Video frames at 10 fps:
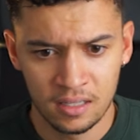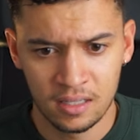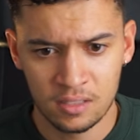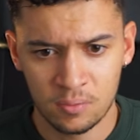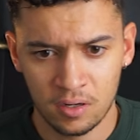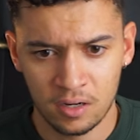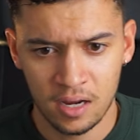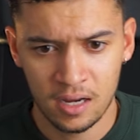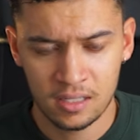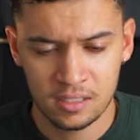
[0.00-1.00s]
these one are
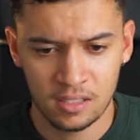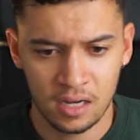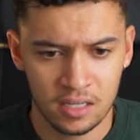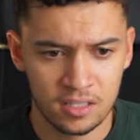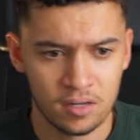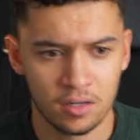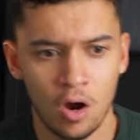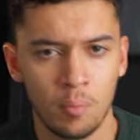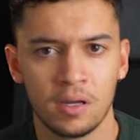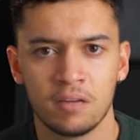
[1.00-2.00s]
nice. I can generate
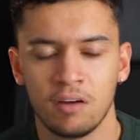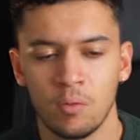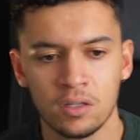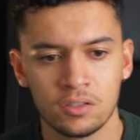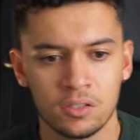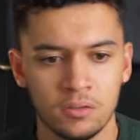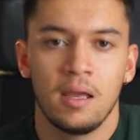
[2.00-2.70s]
copy if I want to.